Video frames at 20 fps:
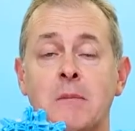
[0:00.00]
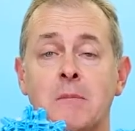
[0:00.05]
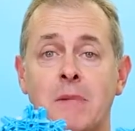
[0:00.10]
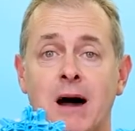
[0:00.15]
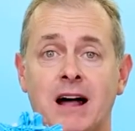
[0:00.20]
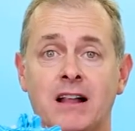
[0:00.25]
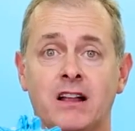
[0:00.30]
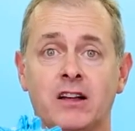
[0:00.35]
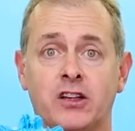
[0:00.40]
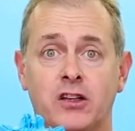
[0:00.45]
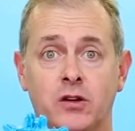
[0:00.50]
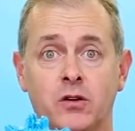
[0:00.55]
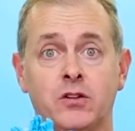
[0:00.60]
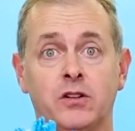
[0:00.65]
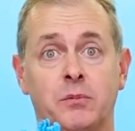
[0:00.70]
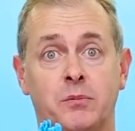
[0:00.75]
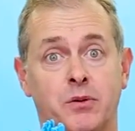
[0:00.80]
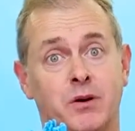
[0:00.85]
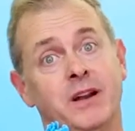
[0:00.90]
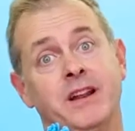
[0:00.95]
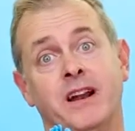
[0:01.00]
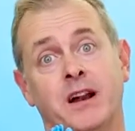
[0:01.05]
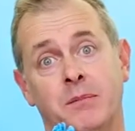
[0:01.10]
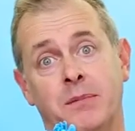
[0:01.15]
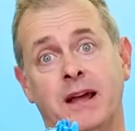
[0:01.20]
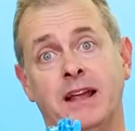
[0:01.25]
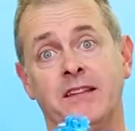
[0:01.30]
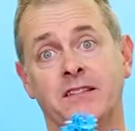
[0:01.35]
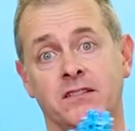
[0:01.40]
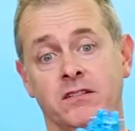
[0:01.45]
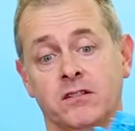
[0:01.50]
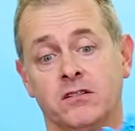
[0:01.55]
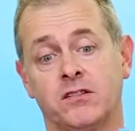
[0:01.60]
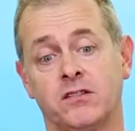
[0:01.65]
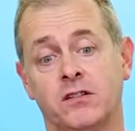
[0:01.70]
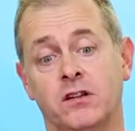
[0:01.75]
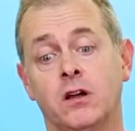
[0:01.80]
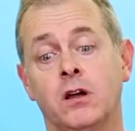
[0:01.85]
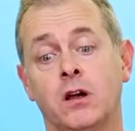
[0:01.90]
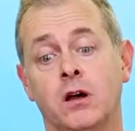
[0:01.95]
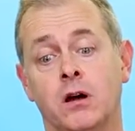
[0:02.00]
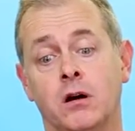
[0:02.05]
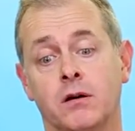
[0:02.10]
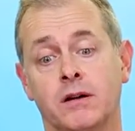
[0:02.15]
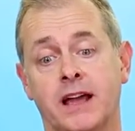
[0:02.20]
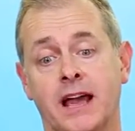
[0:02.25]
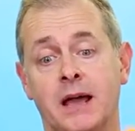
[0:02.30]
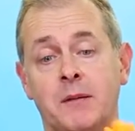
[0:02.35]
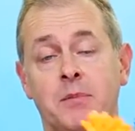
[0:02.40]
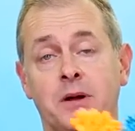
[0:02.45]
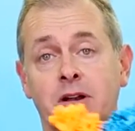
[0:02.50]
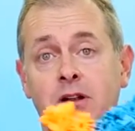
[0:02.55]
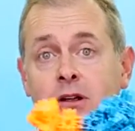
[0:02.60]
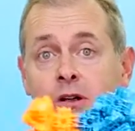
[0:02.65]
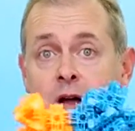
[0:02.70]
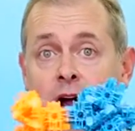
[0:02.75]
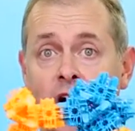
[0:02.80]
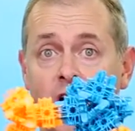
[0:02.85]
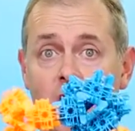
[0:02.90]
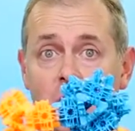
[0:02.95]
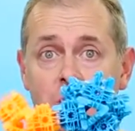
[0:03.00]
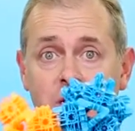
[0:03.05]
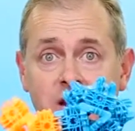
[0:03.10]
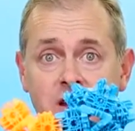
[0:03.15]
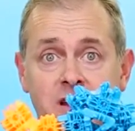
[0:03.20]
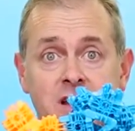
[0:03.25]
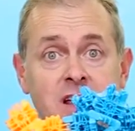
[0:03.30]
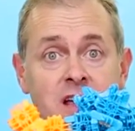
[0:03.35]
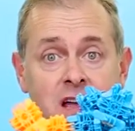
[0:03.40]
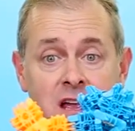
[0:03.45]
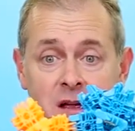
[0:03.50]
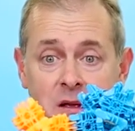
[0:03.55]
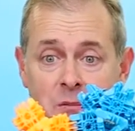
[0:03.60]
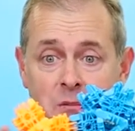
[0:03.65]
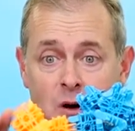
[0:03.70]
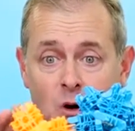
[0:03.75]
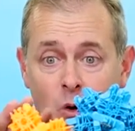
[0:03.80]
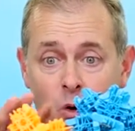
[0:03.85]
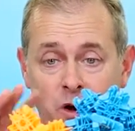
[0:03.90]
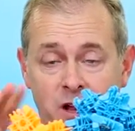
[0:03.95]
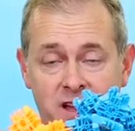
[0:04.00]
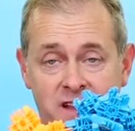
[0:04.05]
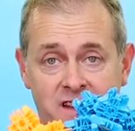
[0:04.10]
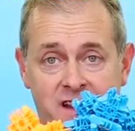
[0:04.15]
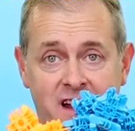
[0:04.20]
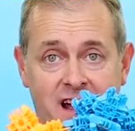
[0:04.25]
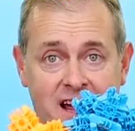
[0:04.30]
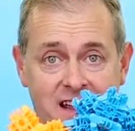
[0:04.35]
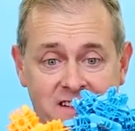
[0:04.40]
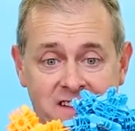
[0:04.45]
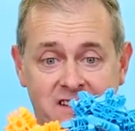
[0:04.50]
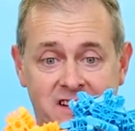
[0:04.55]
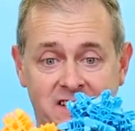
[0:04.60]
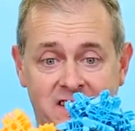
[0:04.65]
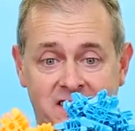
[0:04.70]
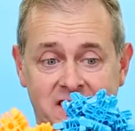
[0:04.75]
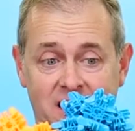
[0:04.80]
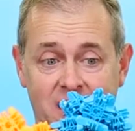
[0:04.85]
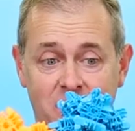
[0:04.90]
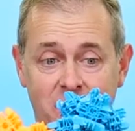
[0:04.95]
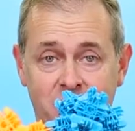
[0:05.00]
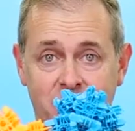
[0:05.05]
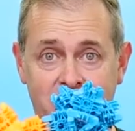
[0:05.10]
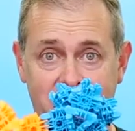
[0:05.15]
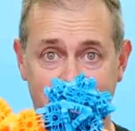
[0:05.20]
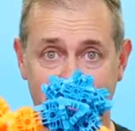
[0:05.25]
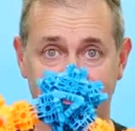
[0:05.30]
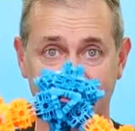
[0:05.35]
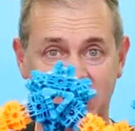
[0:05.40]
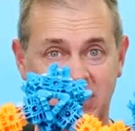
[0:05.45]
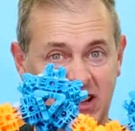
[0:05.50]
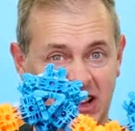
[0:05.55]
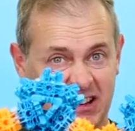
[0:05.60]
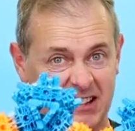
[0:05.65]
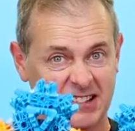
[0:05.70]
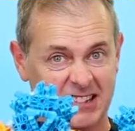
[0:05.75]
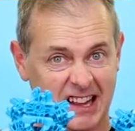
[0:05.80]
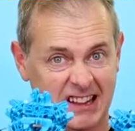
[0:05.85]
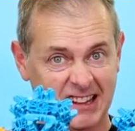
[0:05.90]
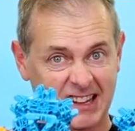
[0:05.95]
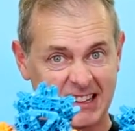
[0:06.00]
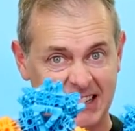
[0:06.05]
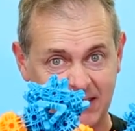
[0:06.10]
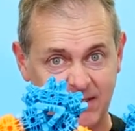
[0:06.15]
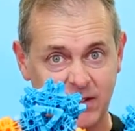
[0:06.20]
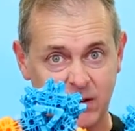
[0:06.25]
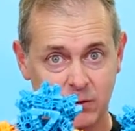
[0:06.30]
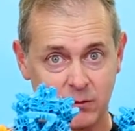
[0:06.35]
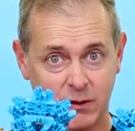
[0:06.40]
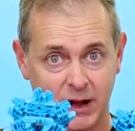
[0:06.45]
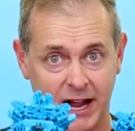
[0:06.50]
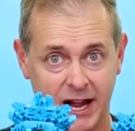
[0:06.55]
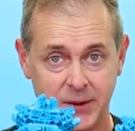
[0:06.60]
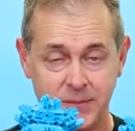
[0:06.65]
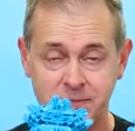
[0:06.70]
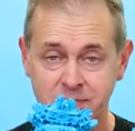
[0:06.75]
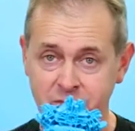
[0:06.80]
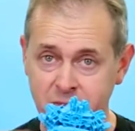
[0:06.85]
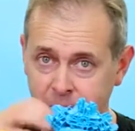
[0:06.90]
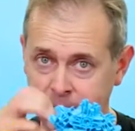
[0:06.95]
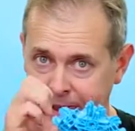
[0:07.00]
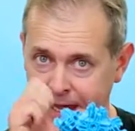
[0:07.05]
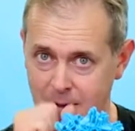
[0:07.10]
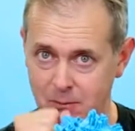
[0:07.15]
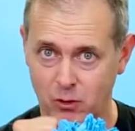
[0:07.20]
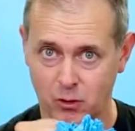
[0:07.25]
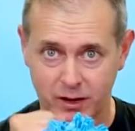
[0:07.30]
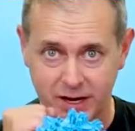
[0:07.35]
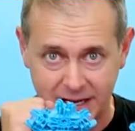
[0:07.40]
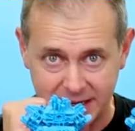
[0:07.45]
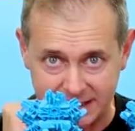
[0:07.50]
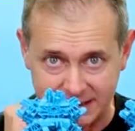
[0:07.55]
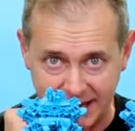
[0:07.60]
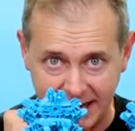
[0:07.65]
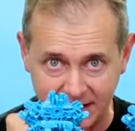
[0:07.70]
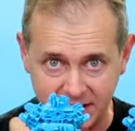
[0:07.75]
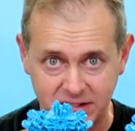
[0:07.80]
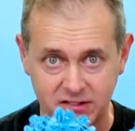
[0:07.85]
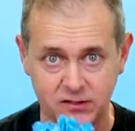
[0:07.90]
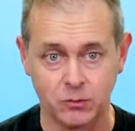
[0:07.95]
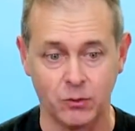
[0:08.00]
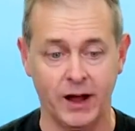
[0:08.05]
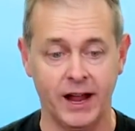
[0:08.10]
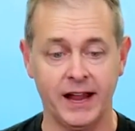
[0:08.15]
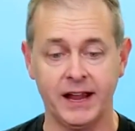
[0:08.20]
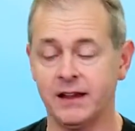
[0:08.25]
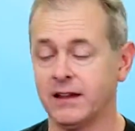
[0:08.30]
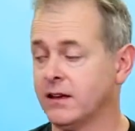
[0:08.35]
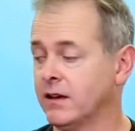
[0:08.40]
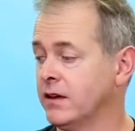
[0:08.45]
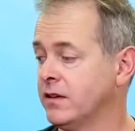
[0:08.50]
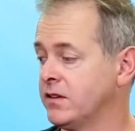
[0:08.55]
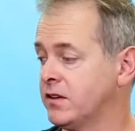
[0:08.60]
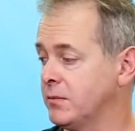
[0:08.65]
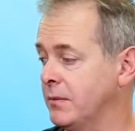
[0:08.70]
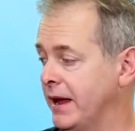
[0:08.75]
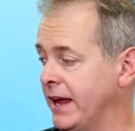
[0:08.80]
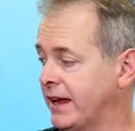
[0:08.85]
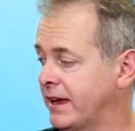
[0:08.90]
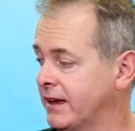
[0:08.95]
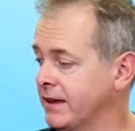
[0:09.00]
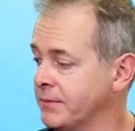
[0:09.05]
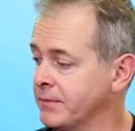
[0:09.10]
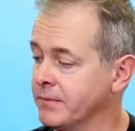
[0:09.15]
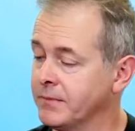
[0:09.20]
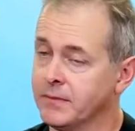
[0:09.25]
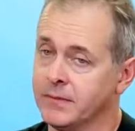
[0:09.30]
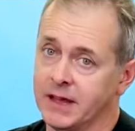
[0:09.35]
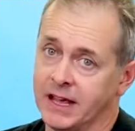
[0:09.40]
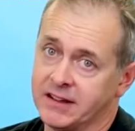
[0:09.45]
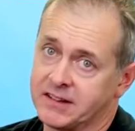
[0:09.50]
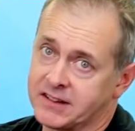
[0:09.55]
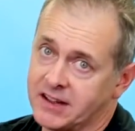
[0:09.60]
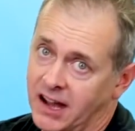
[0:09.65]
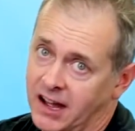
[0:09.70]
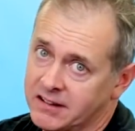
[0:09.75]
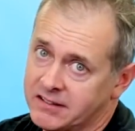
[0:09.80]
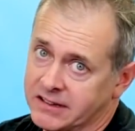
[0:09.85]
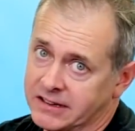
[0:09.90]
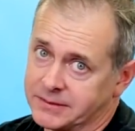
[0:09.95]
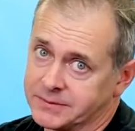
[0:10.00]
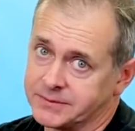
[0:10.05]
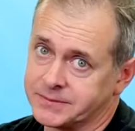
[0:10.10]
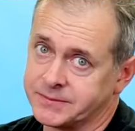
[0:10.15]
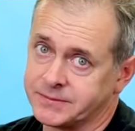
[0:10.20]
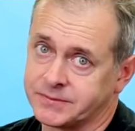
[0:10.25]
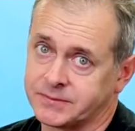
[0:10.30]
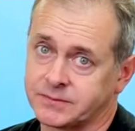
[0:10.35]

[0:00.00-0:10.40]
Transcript: molecule to put in our pencils, okay? But carbon organizes itself in just a slightly different way, a more condensed way, to make its cousin.